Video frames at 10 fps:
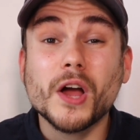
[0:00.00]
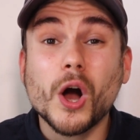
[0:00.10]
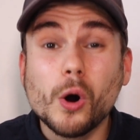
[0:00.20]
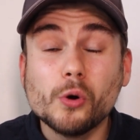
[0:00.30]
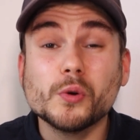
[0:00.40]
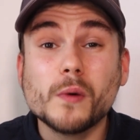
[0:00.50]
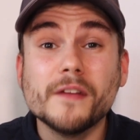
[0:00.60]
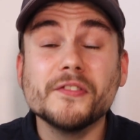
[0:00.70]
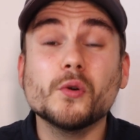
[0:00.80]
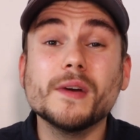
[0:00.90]
older ones
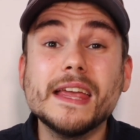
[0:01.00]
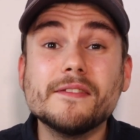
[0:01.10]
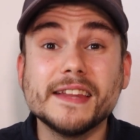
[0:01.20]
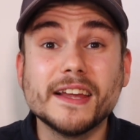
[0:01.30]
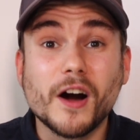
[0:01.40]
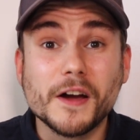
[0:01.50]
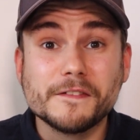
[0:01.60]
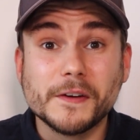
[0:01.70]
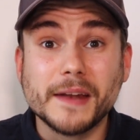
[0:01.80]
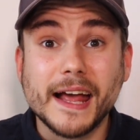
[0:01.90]
or even the iPhone
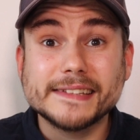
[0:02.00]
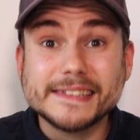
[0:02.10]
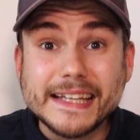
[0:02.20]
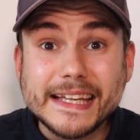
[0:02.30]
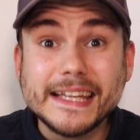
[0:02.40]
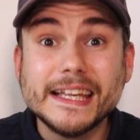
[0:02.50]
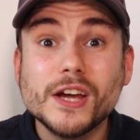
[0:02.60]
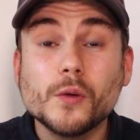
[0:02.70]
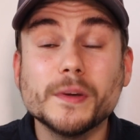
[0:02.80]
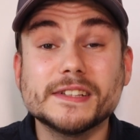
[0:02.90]
SE,
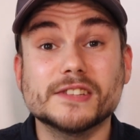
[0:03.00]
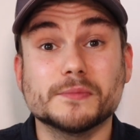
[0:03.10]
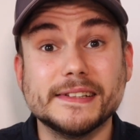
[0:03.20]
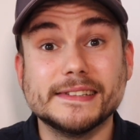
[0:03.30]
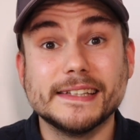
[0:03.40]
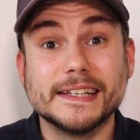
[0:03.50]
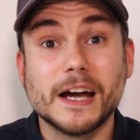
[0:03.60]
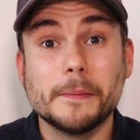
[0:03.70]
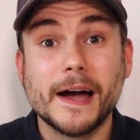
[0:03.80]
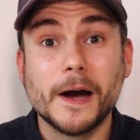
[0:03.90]
which has recently come
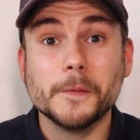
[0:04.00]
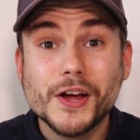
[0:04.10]
out.